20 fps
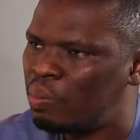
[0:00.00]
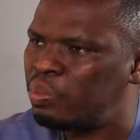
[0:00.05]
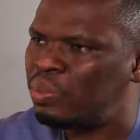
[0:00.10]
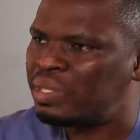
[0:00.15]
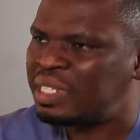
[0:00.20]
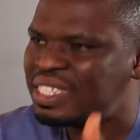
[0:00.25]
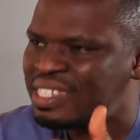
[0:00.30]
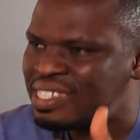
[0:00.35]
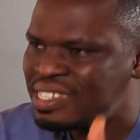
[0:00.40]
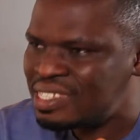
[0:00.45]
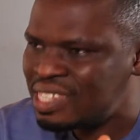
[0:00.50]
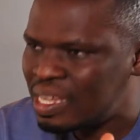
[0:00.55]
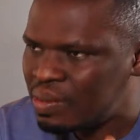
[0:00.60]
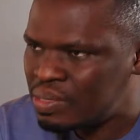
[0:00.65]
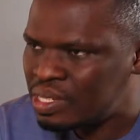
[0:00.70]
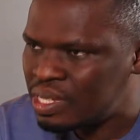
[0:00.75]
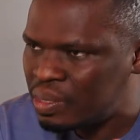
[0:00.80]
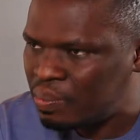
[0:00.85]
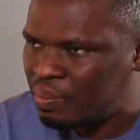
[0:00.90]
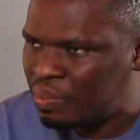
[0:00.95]
put
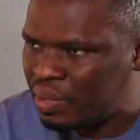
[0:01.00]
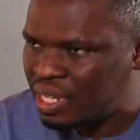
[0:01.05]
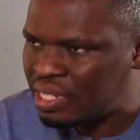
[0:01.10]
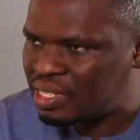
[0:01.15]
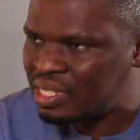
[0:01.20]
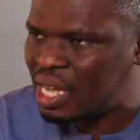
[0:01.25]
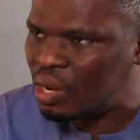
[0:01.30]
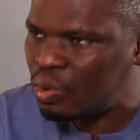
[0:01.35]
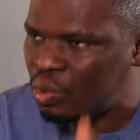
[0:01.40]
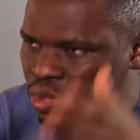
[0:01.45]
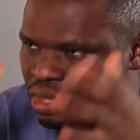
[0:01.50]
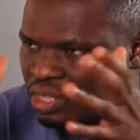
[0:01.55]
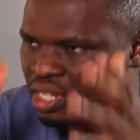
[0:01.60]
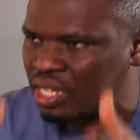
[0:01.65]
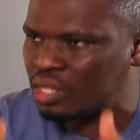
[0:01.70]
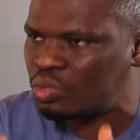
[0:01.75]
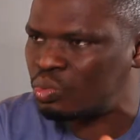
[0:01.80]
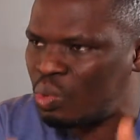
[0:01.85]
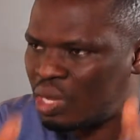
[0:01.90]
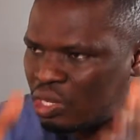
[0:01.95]
systems in place that will
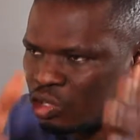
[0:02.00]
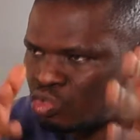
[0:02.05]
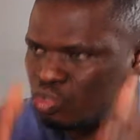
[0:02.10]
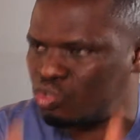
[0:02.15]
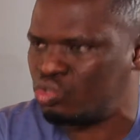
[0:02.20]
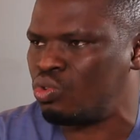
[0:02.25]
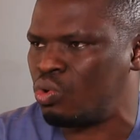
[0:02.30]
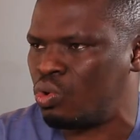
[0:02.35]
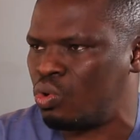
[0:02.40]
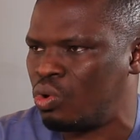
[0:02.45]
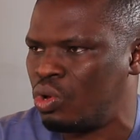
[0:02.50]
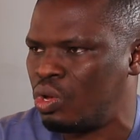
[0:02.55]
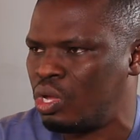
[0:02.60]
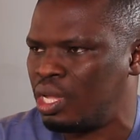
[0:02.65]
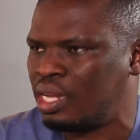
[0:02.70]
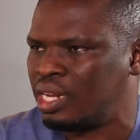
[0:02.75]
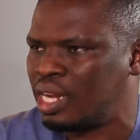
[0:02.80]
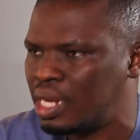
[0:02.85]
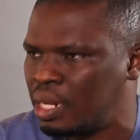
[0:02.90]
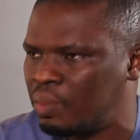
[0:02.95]
check to ensure
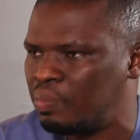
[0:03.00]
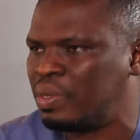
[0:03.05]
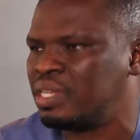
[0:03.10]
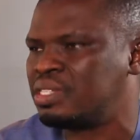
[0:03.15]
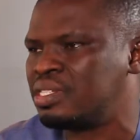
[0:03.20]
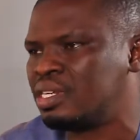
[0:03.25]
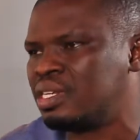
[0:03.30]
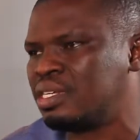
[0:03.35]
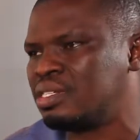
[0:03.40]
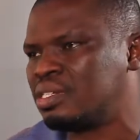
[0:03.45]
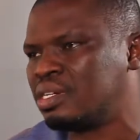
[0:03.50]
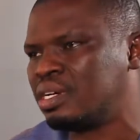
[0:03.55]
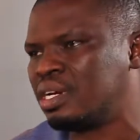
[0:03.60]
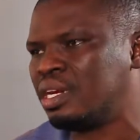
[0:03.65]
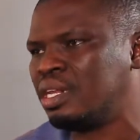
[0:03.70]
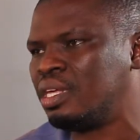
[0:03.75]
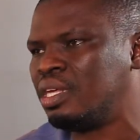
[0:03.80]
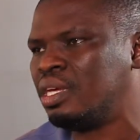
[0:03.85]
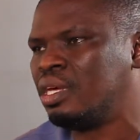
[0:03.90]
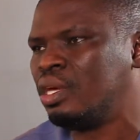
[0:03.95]
that the person is
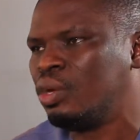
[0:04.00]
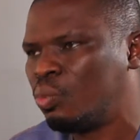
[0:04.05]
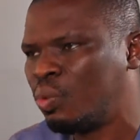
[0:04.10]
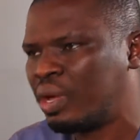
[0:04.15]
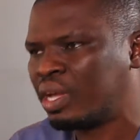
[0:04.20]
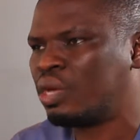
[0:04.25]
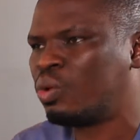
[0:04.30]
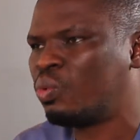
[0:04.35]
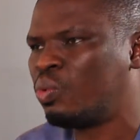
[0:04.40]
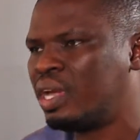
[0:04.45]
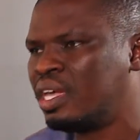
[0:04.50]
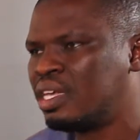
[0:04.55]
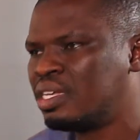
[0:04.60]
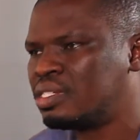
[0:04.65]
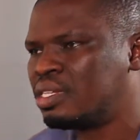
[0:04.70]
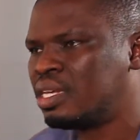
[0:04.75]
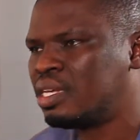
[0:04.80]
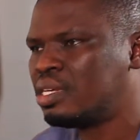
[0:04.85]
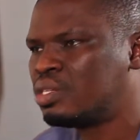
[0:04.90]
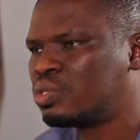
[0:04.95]
really working where he
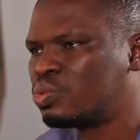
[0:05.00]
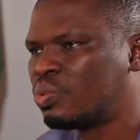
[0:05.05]
says he's